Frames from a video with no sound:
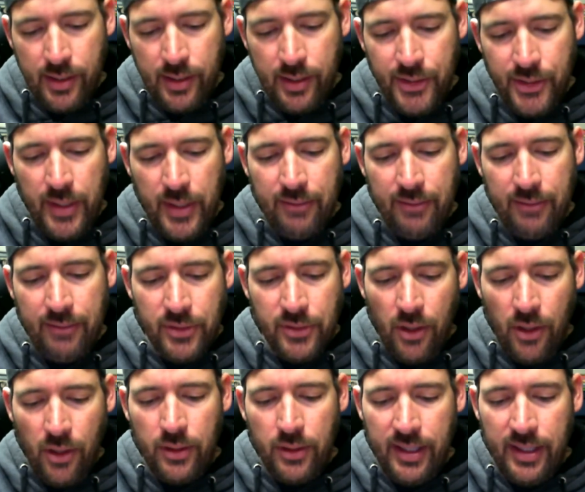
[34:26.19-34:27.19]
and you have your
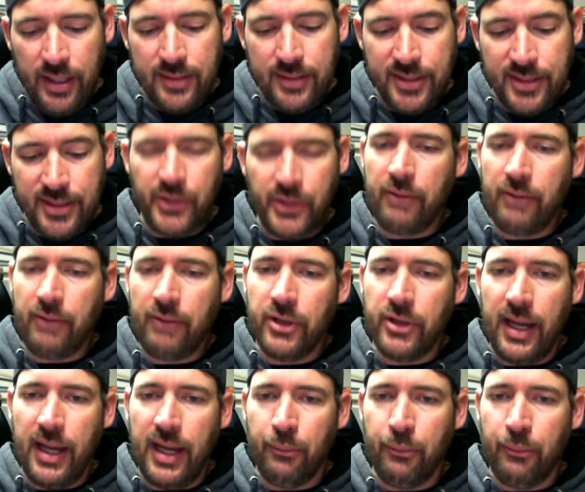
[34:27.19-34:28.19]
long lens and you have your
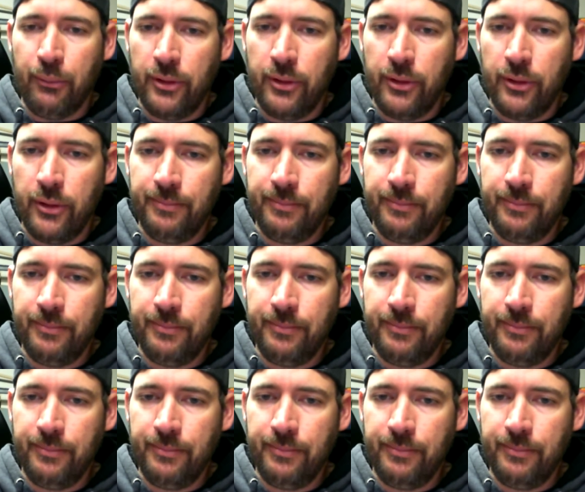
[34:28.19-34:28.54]
camera,